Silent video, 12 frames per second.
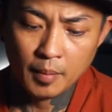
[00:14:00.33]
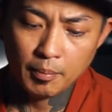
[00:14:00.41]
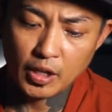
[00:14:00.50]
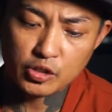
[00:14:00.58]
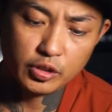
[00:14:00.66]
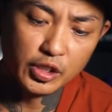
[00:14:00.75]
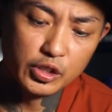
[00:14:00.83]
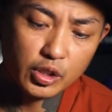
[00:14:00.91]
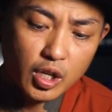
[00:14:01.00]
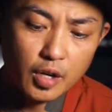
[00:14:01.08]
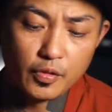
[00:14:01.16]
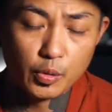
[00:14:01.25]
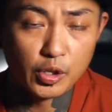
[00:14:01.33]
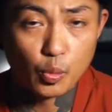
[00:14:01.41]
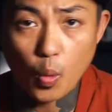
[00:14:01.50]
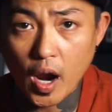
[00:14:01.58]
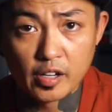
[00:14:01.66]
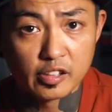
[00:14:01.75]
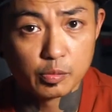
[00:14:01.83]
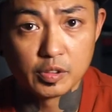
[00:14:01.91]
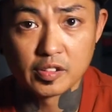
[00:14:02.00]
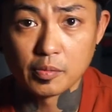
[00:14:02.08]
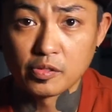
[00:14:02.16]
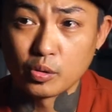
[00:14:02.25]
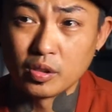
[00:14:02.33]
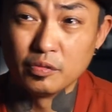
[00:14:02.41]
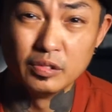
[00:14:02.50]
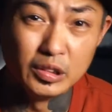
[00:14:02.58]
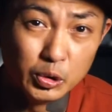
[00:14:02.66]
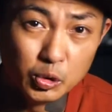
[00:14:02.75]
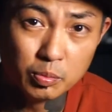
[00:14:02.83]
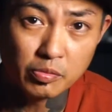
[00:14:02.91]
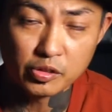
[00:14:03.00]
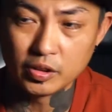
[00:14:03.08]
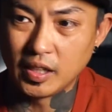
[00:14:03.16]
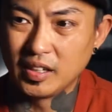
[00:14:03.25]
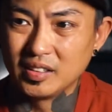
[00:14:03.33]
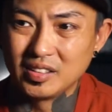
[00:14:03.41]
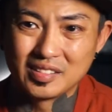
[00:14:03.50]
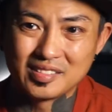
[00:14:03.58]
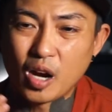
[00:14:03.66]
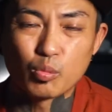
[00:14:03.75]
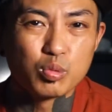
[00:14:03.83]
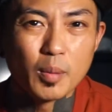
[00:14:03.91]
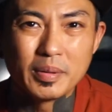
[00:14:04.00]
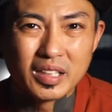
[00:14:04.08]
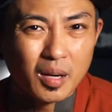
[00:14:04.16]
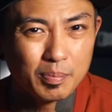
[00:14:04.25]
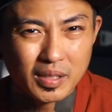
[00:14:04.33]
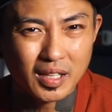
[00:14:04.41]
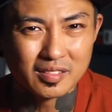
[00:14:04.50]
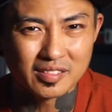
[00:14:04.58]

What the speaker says: Make sure that you cover your wires with some sort of loom so that it's not rubbing up against